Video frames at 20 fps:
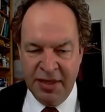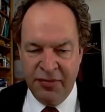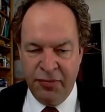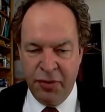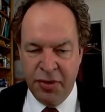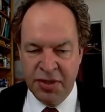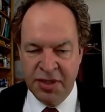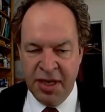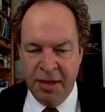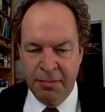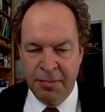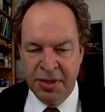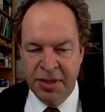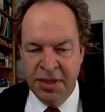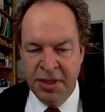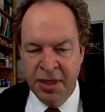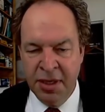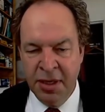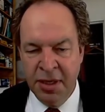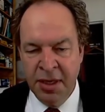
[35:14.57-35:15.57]
For example,
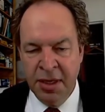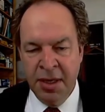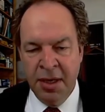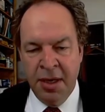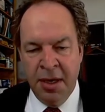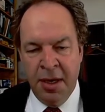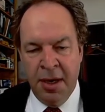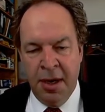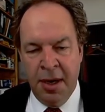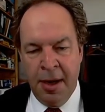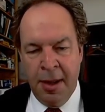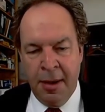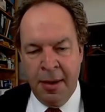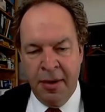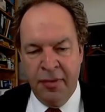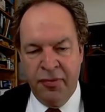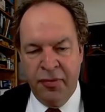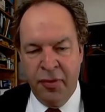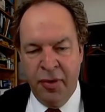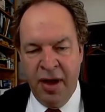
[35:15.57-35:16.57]
here,
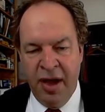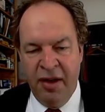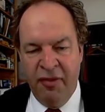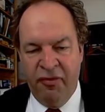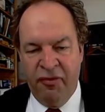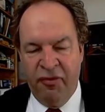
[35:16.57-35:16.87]
if you have,